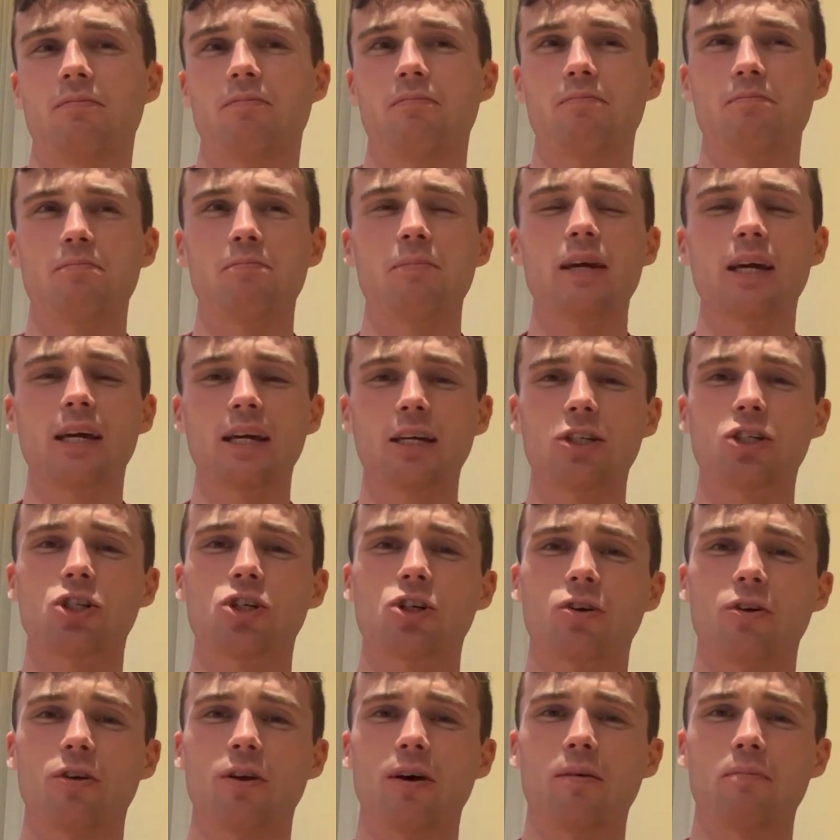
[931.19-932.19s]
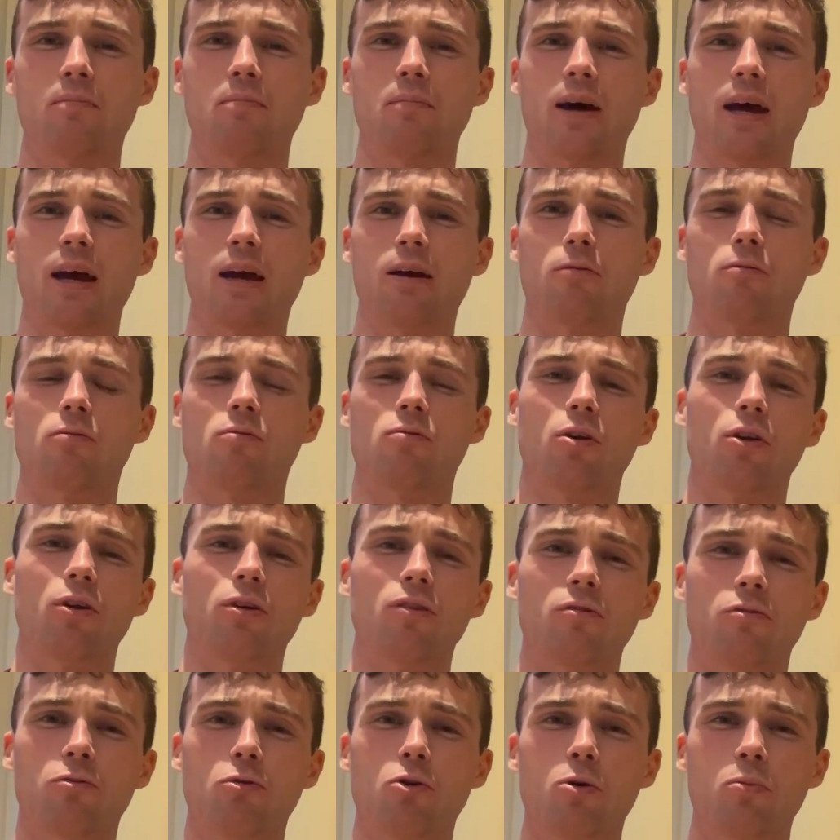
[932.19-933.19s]
making sure that my
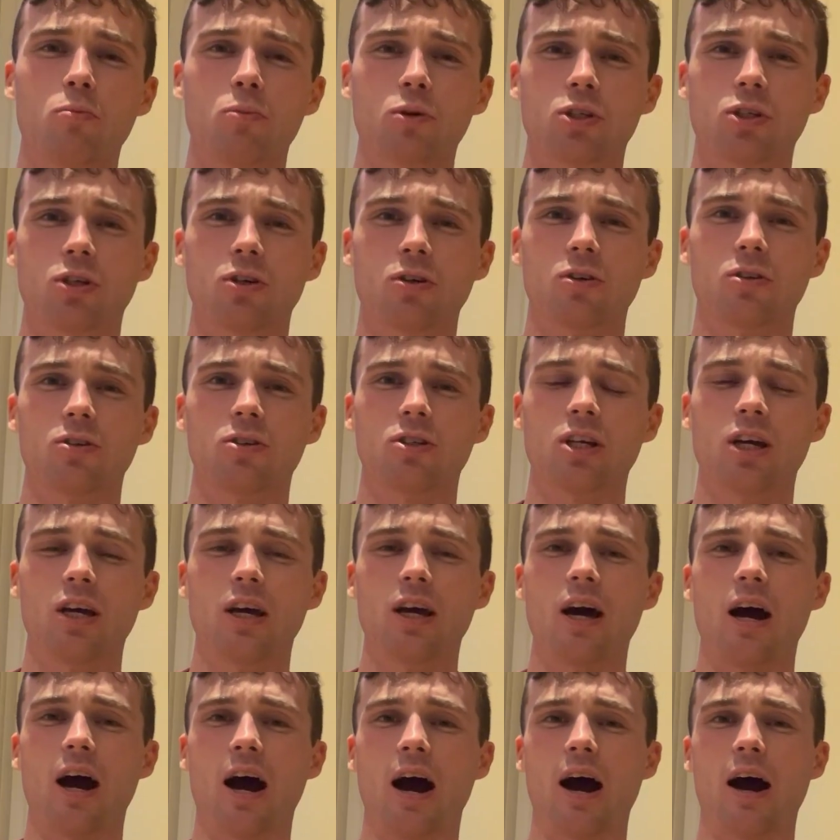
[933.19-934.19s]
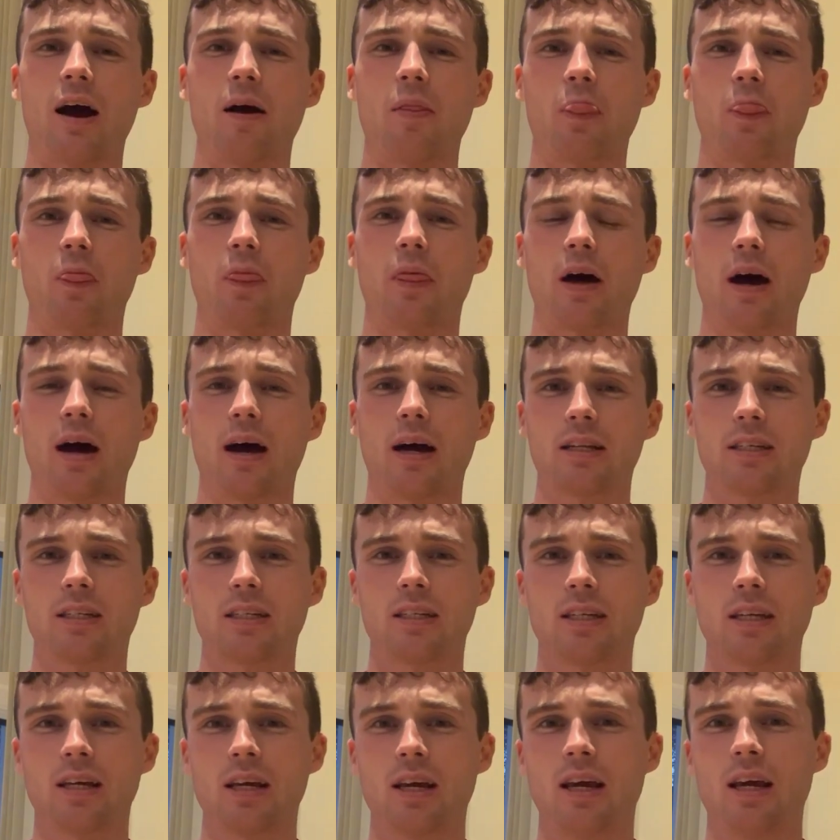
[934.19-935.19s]
running form was good and that